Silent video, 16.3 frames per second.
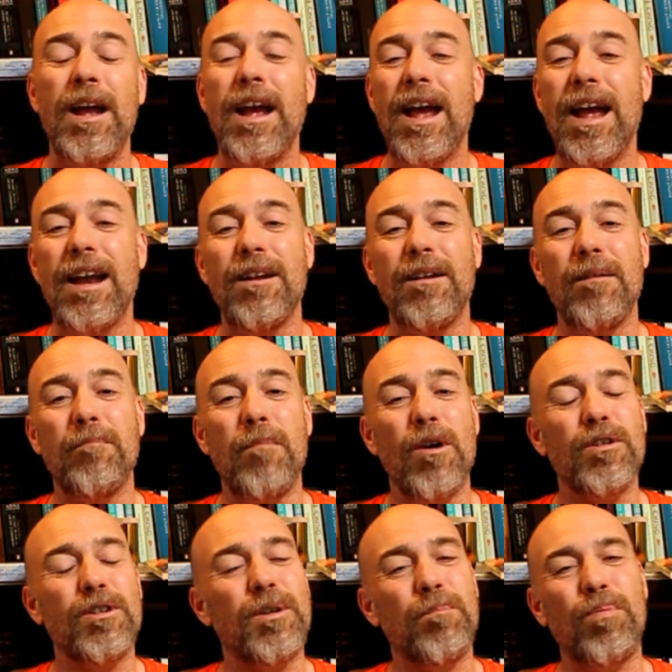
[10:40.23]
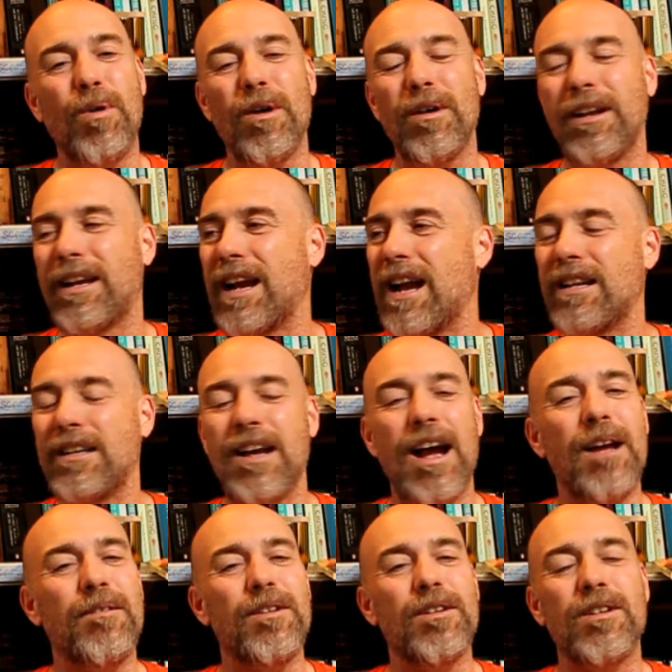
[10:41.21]
And most importantly, guys,
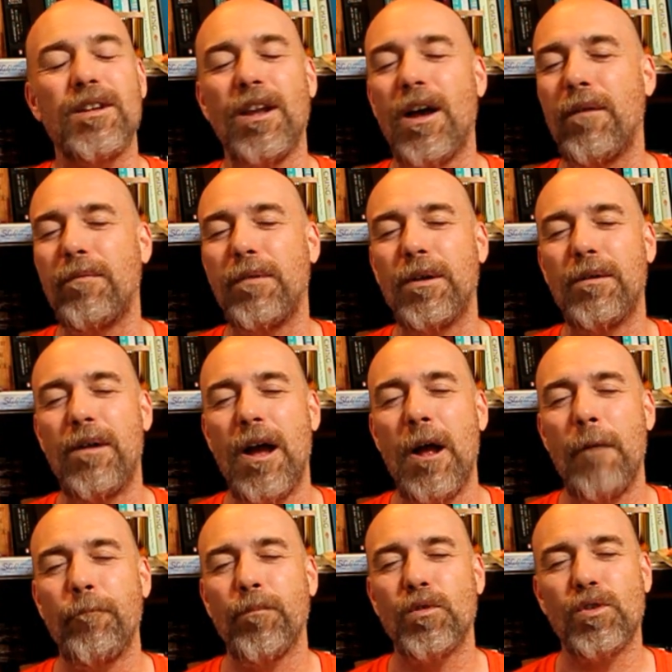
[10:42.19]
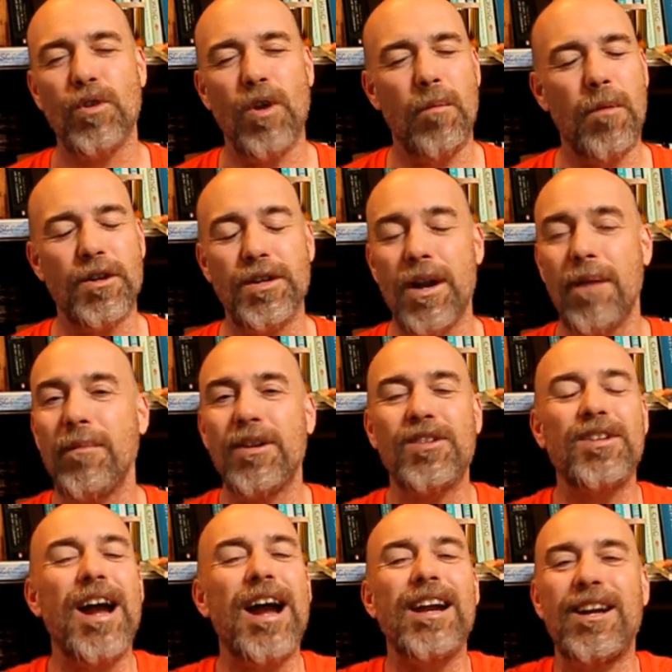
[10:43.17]
I just love you so much, and I'm
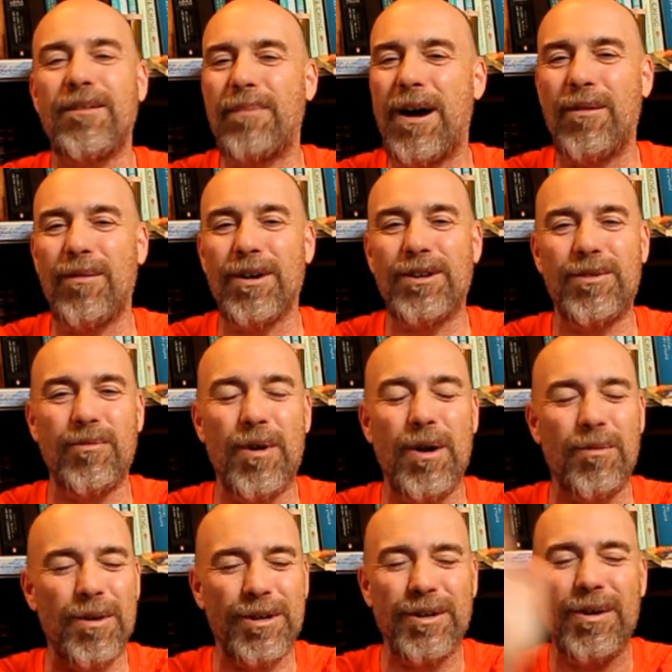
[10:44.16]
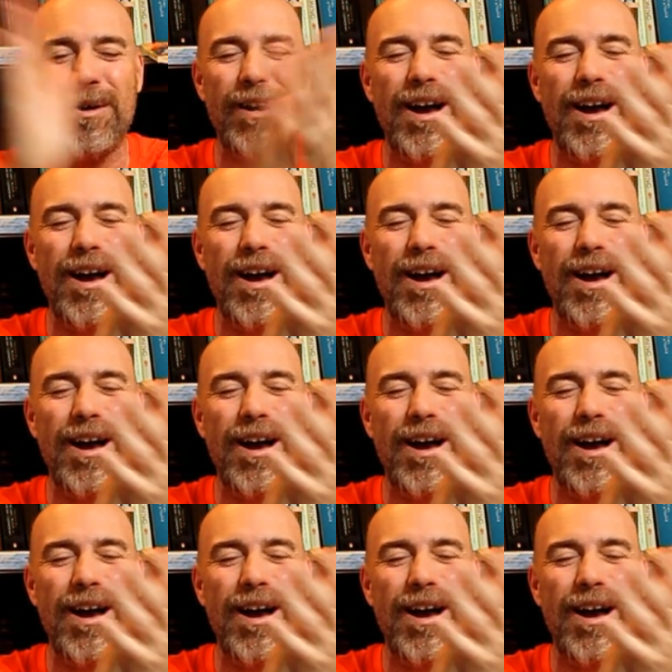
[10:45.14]
excited about what we're doing.